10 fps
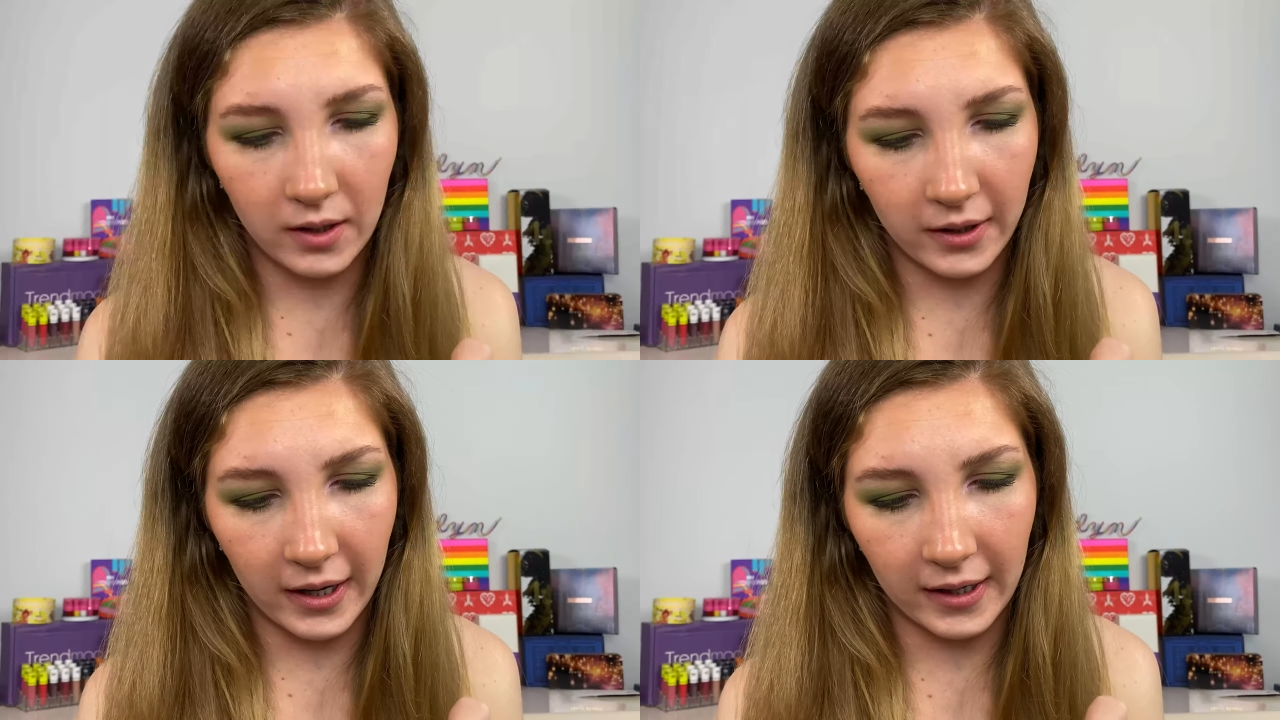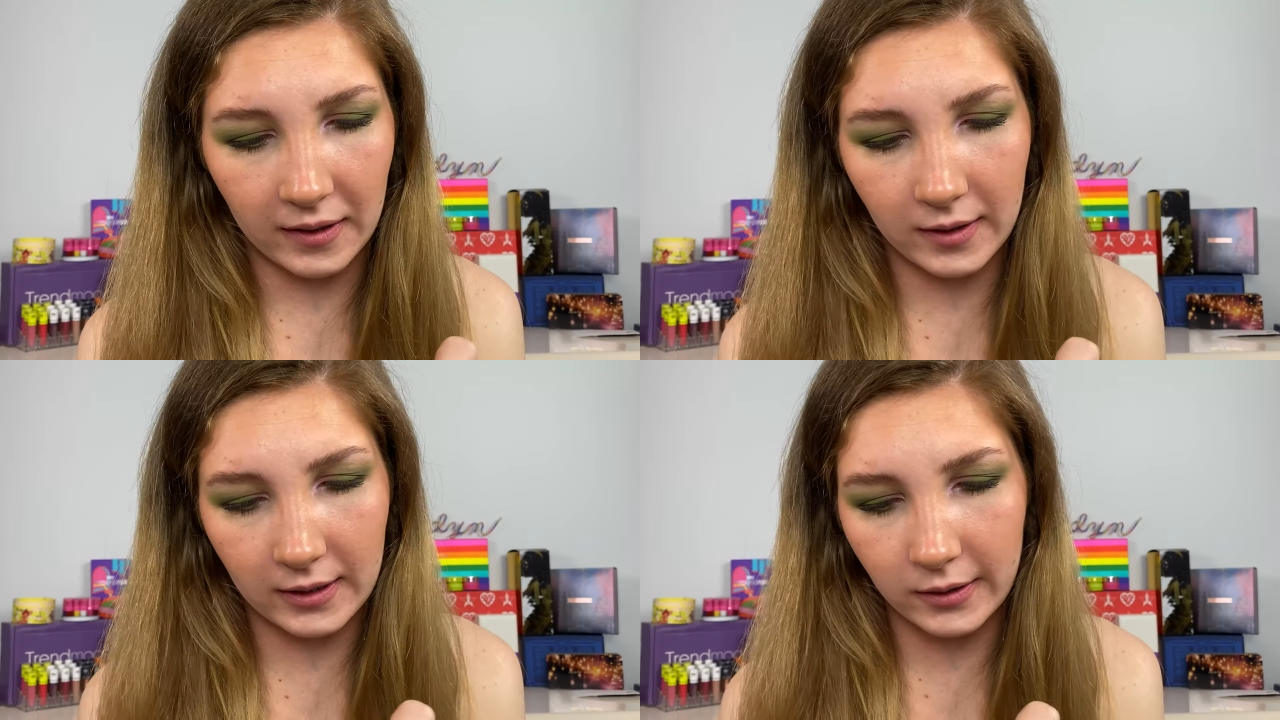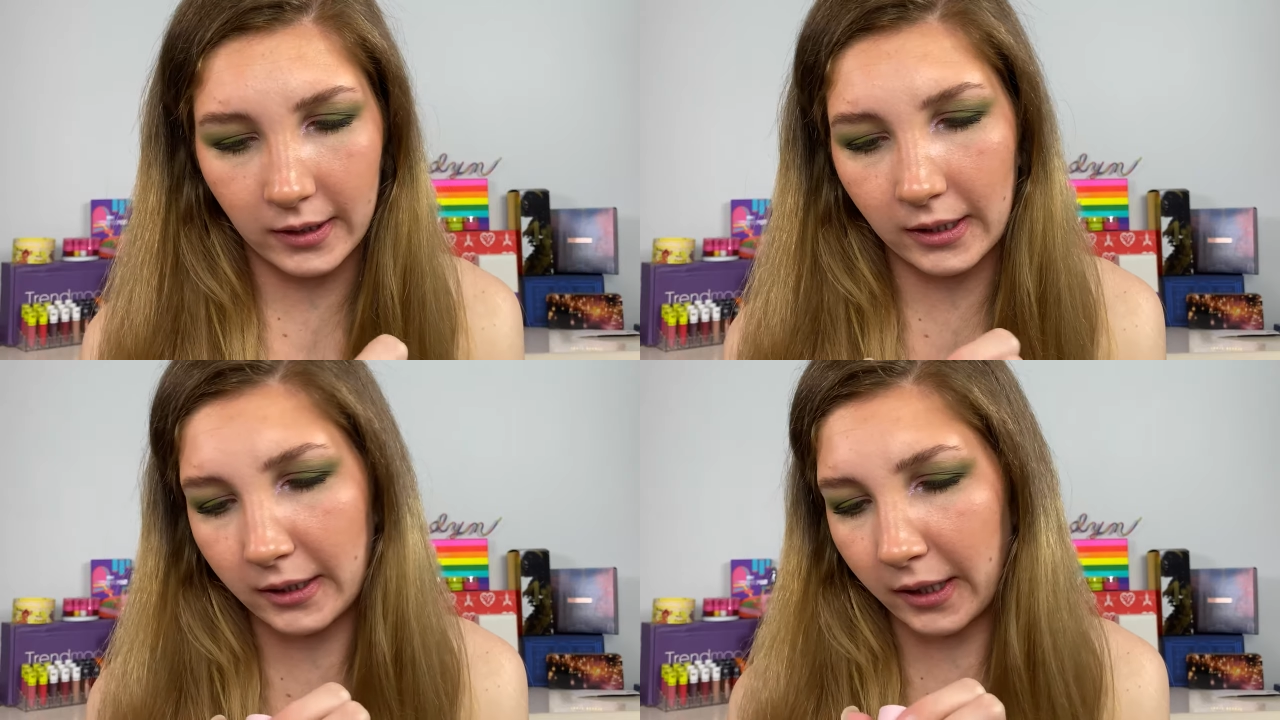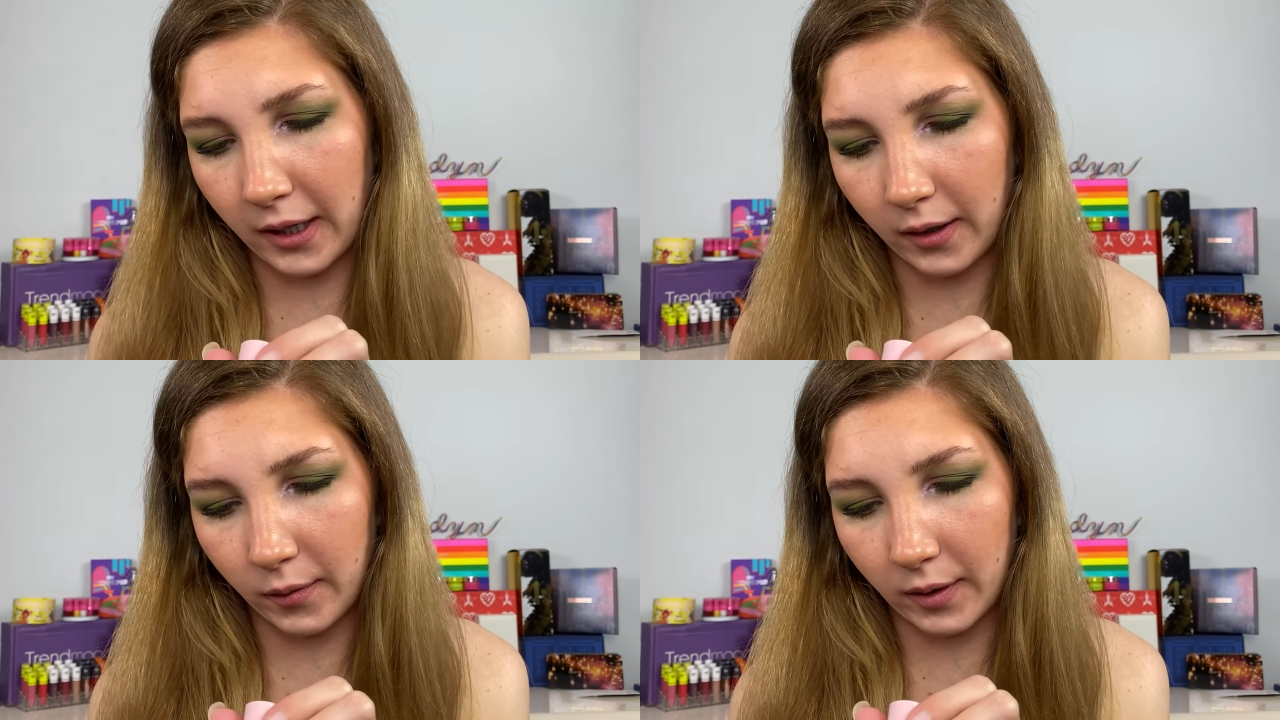All right, this one is
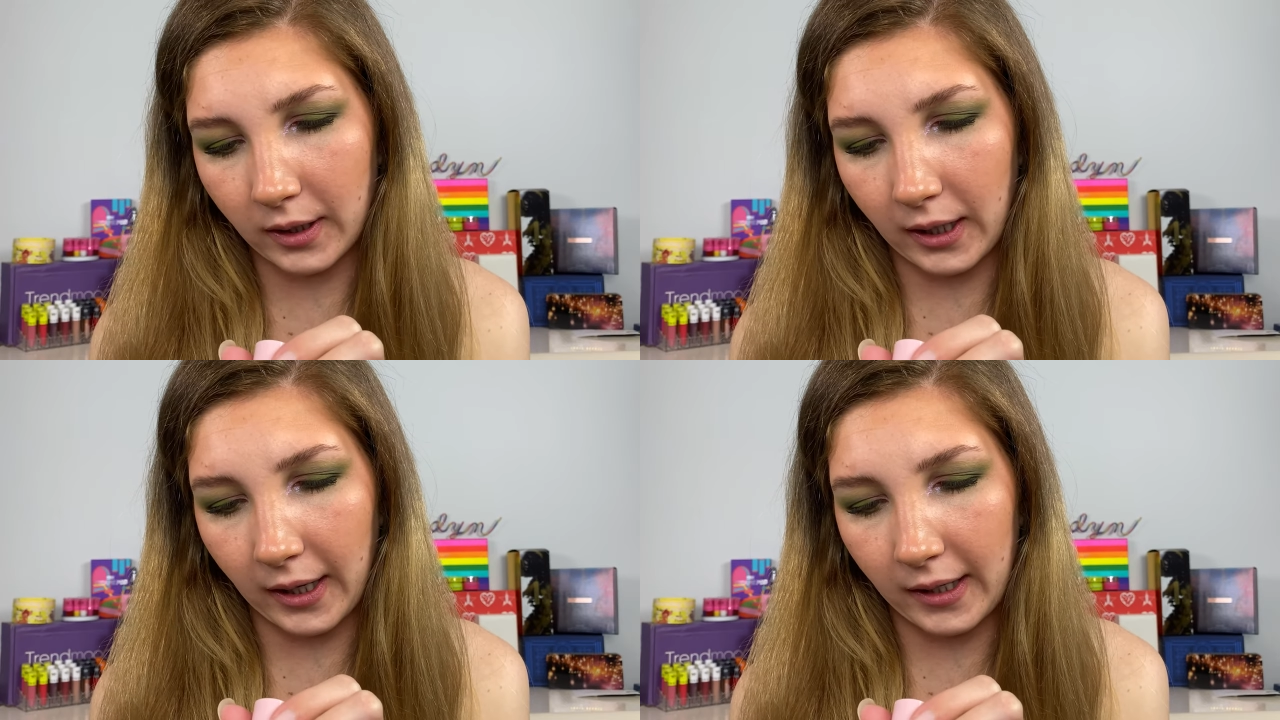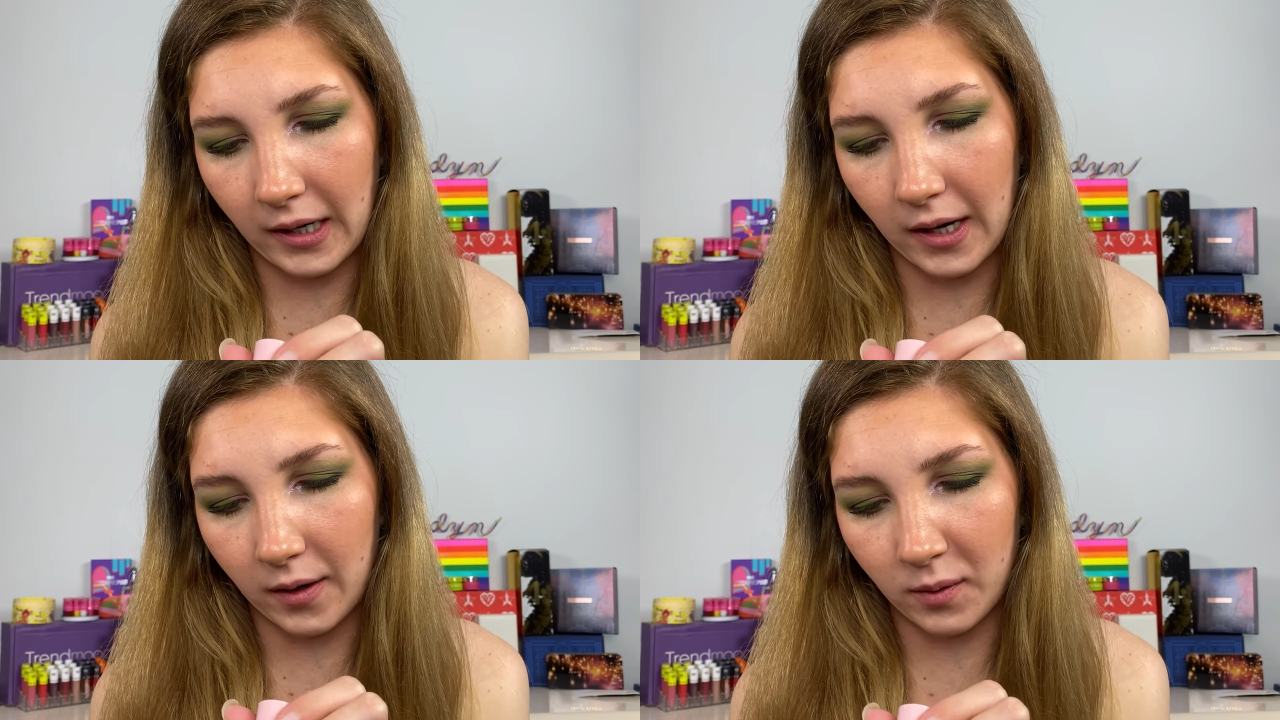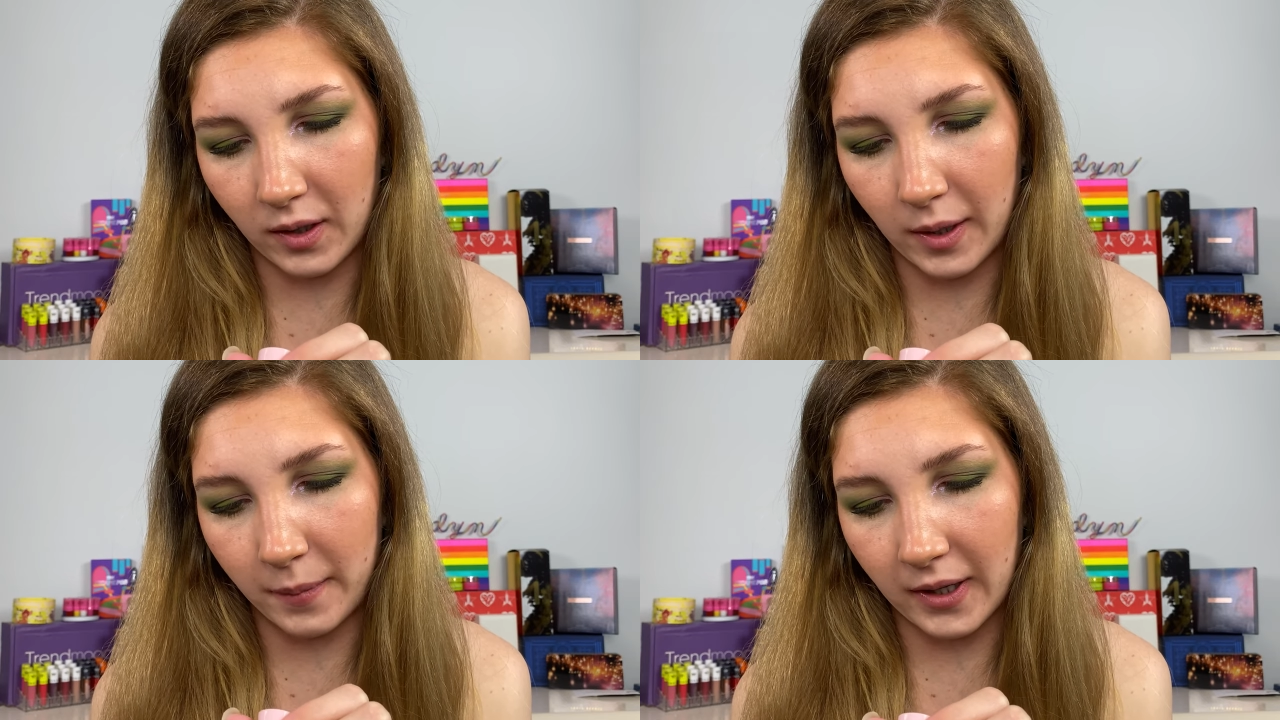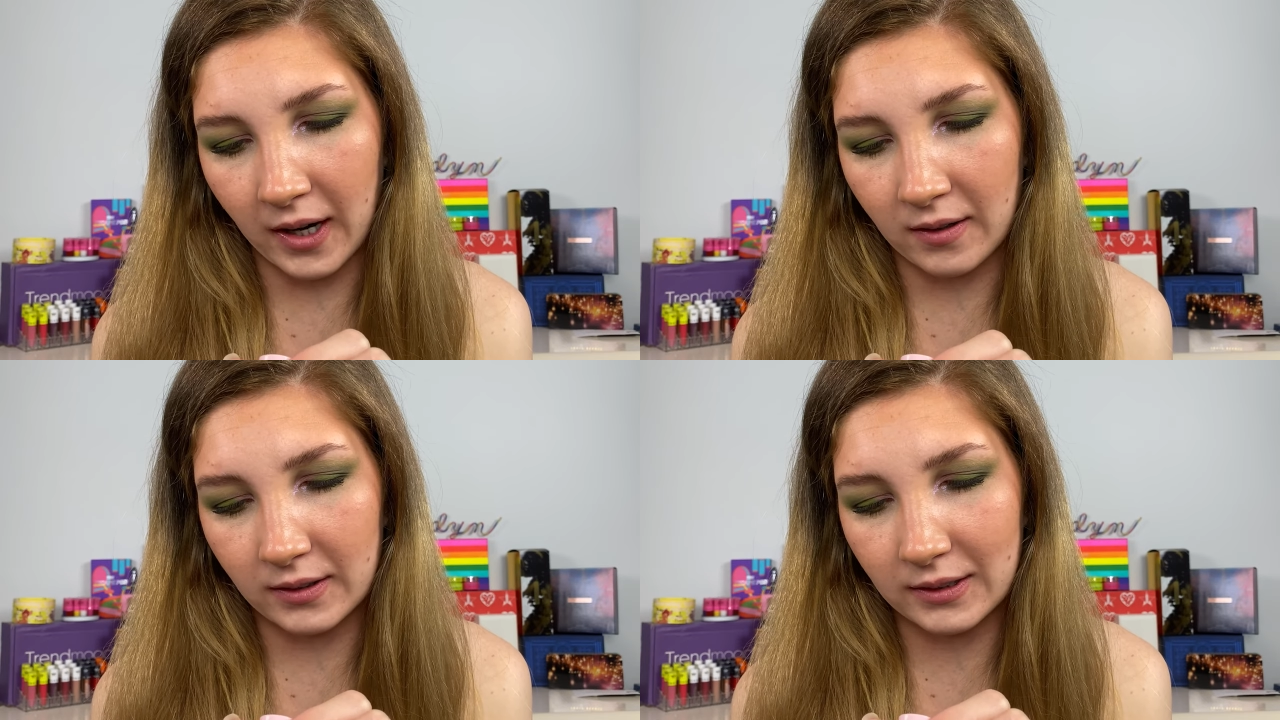another one that I can't really
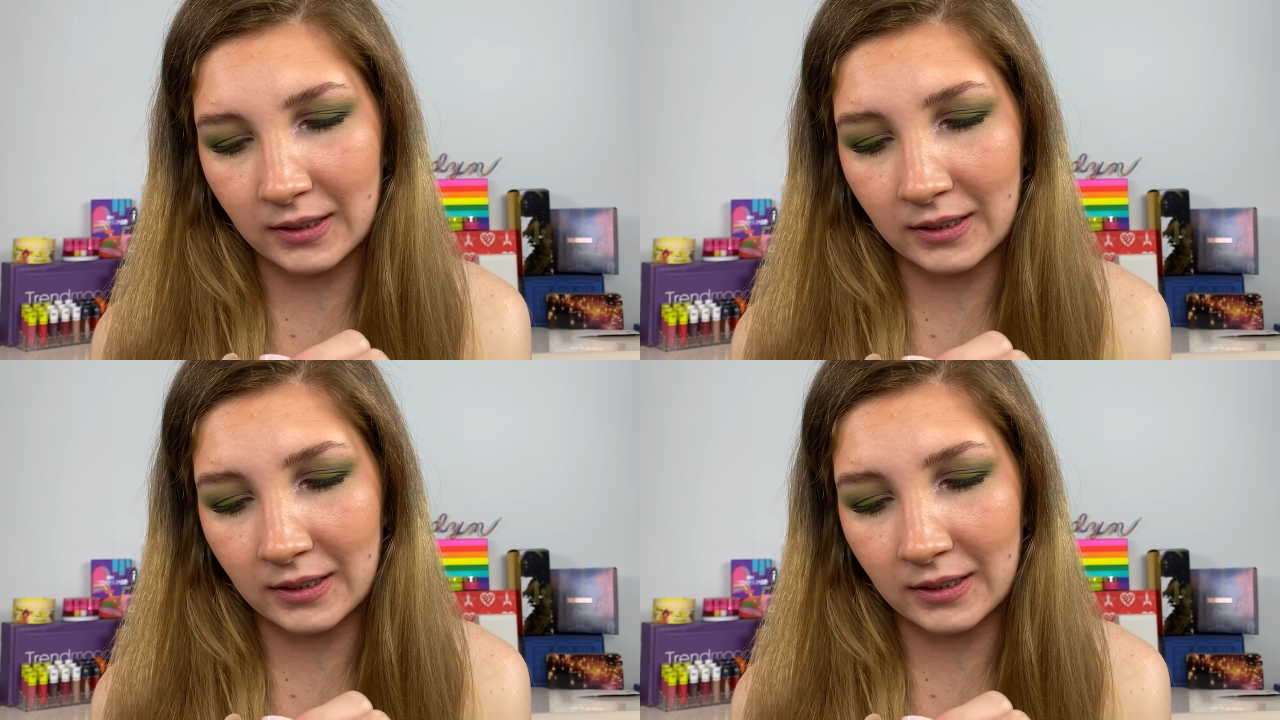pronounce.